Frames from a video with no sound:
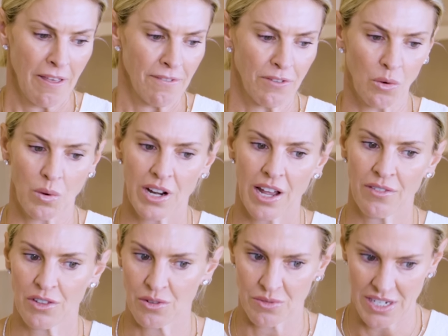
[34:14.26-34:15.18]
for
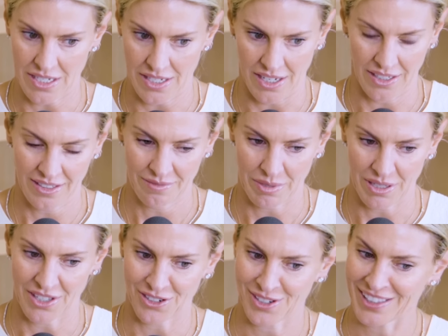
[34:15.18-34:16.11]
whatever the reason,
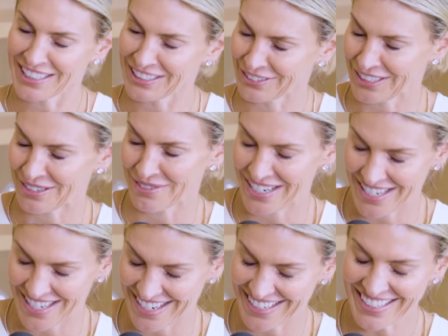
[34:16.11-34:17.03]
but there's clearly a
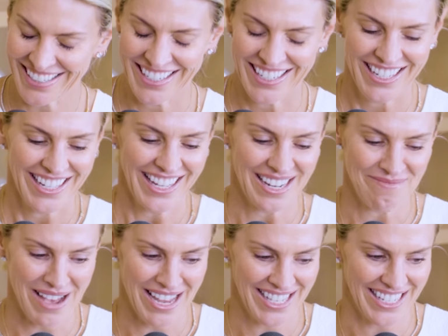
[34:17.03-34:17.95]
reason and a
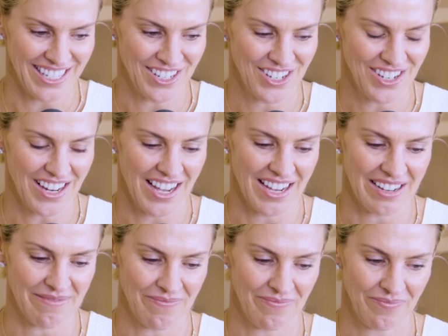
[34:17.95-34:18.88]
message.
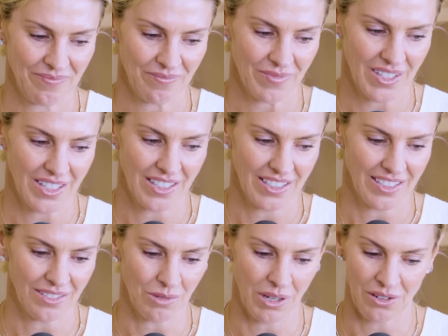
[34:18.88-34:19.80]
Um,
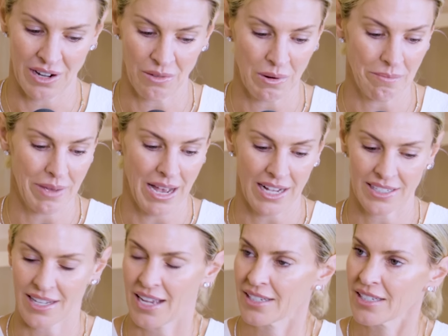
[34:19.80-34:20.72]
whether I went back
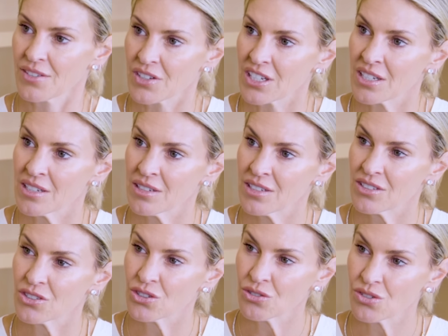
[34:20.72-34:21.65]
to activity
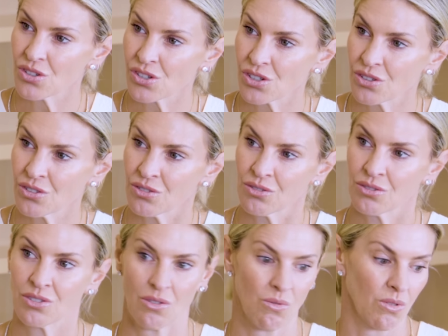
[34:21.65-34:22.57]
too
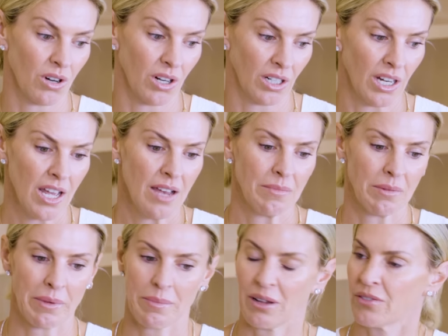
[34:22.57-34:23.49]
soon or, but
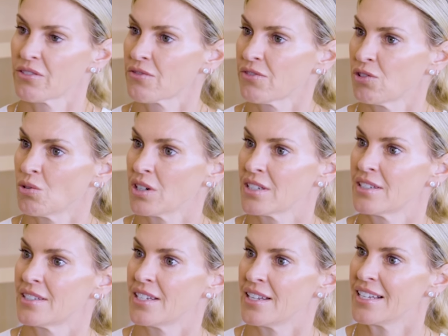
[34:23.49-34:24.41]
my pelvic floor
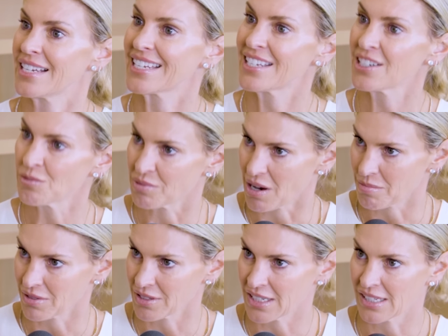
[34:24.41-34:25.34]
didn't heal
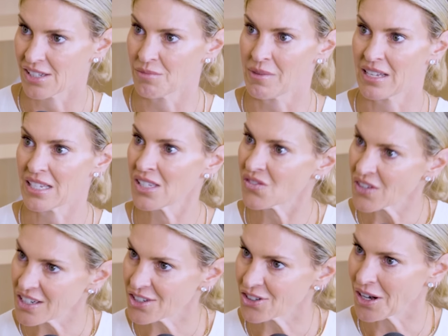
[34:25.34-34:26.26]
properly. So my
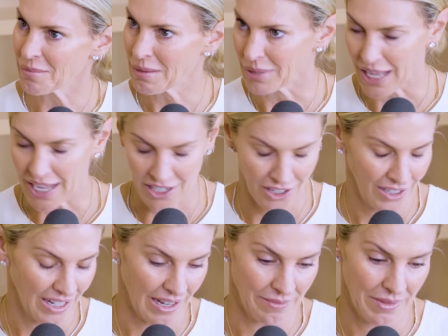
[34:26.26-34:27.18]
sphincter on my
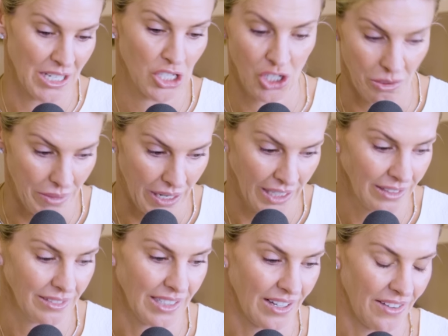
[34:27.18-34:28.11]
bladder, I'm
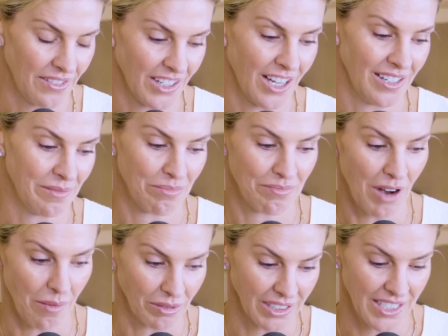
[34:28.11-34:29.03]
assuming, I haven't gotten it
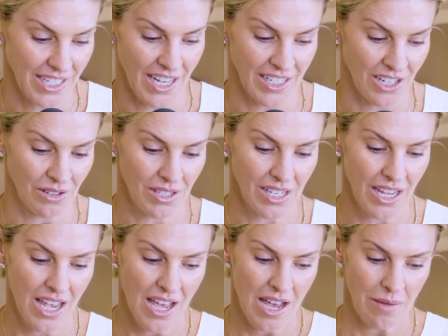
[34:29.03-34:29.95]
properly diagnosed,
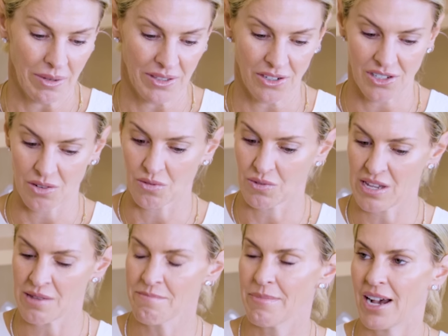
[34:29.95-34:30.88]
but there's an
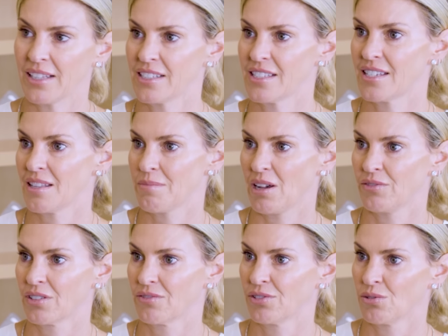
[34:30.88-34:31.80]
imbalance in the
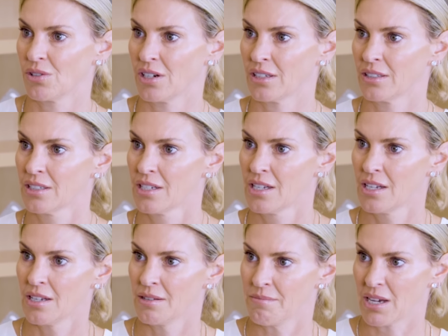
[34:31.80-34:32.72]
pelvic floor
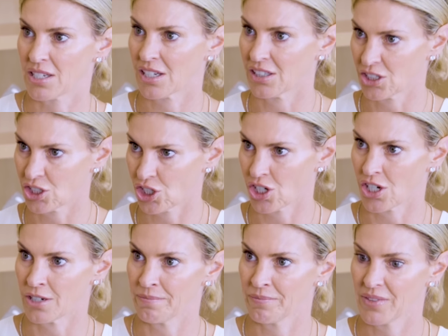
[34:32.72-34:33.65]

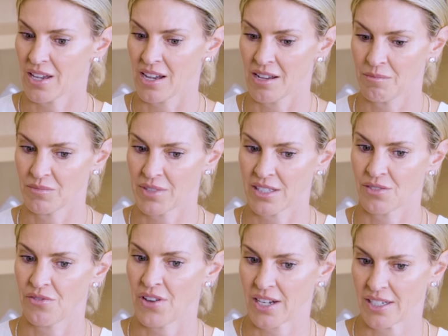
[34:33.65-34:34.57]
musculature um, that's
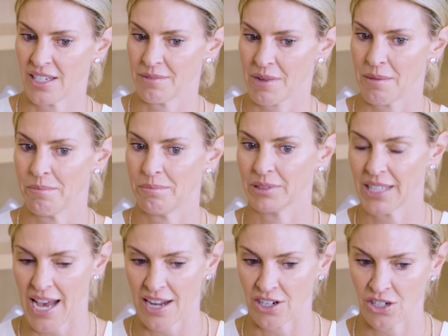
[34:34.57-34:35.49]
affecting my
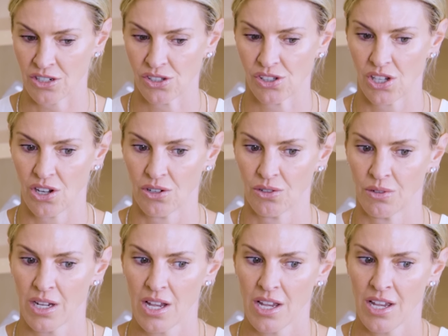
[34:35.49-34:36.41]
bladder.
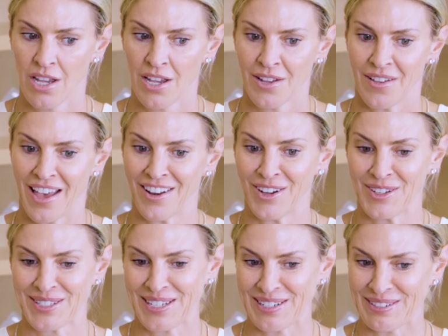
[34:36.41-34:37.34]
So, and
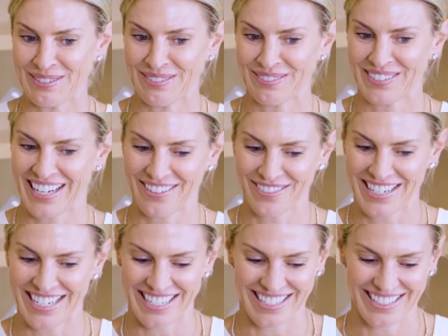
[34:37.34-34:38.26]
also when I
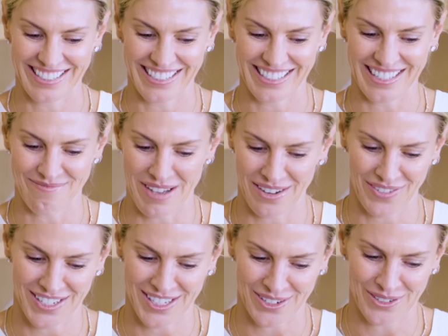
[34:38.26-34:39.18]
read in the
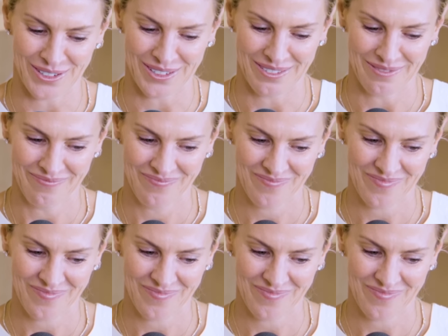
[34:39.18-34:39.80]
metaphysical